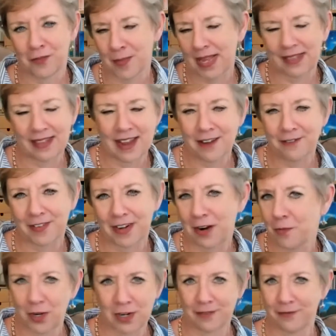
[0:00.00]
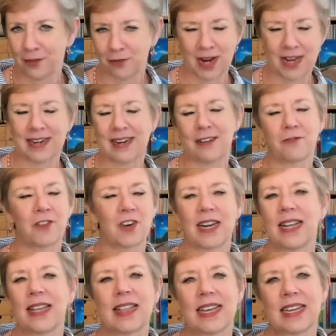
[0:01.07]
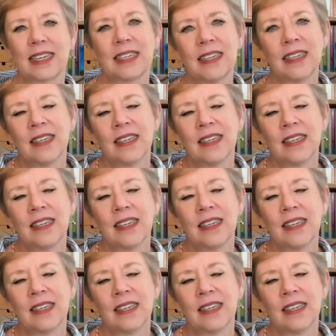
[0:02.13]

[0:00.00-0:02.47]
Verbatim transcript: my life, and I wouldn't have traded it for anything.